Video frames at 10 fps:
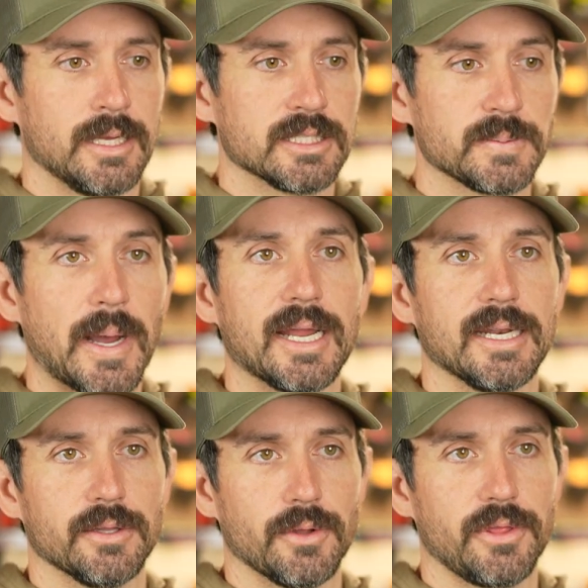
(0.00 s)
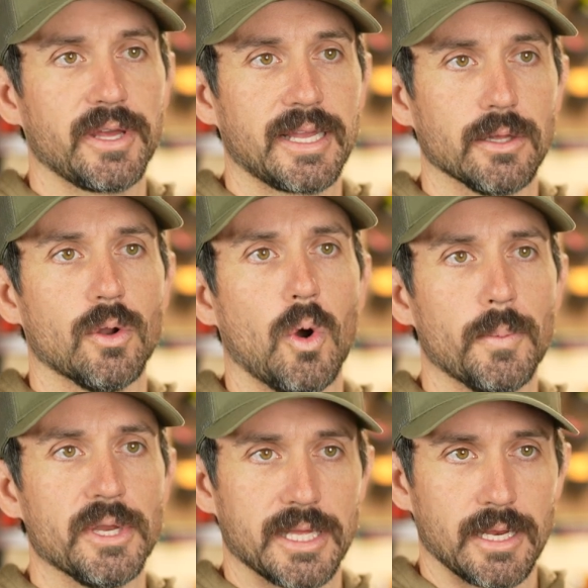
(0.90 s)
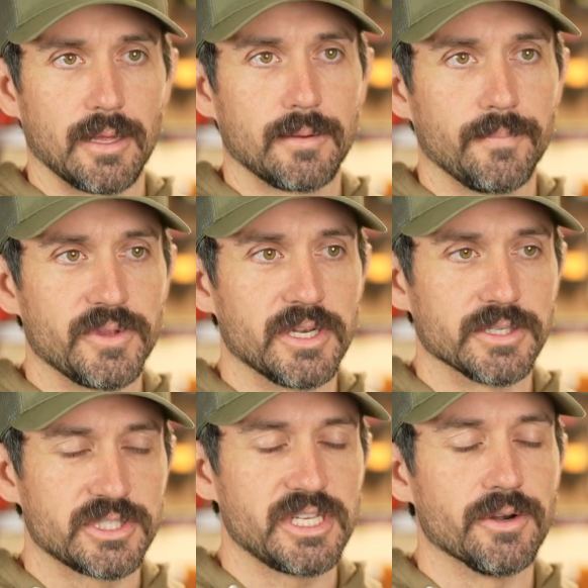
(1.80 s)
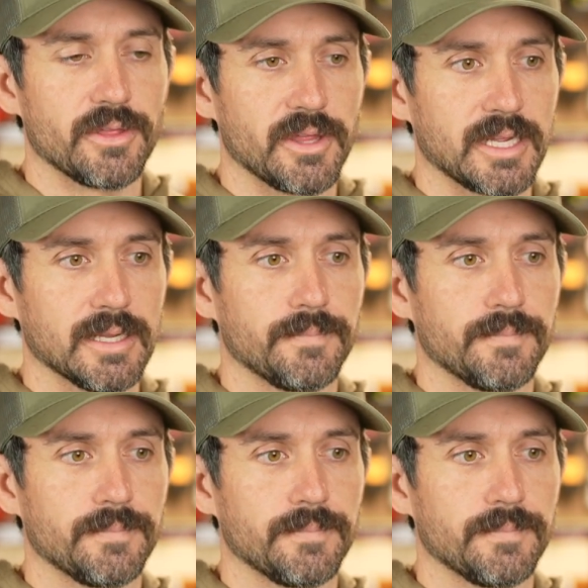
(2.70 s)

spot in a little thicket, a little opening in a cedar thicket.